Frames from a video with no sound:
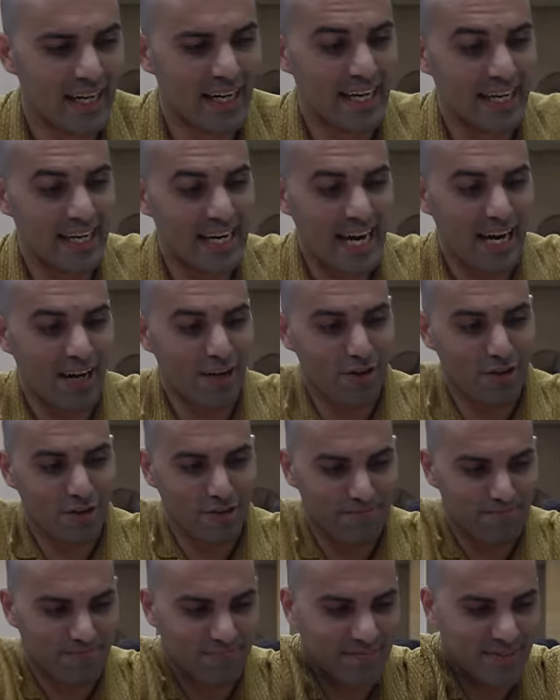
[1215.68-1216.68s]
And now,
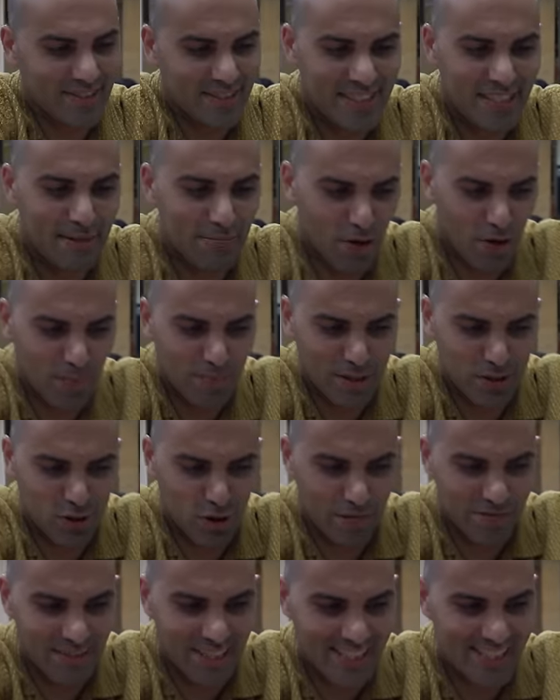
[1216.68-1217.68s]
the moment
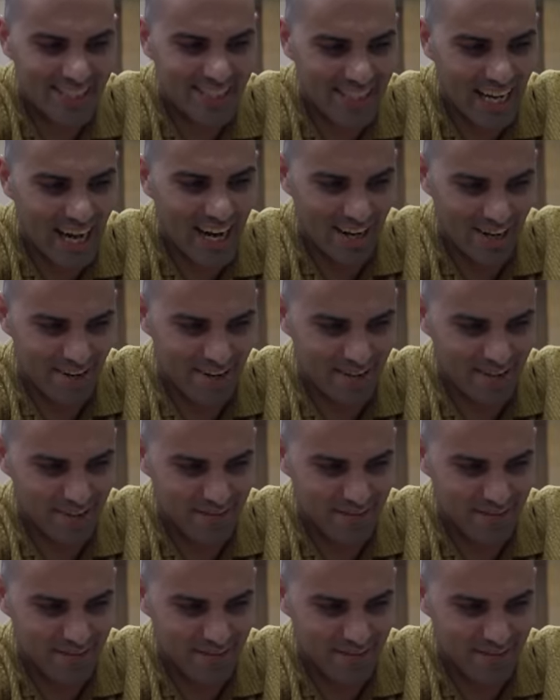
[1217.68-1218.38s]
of the star.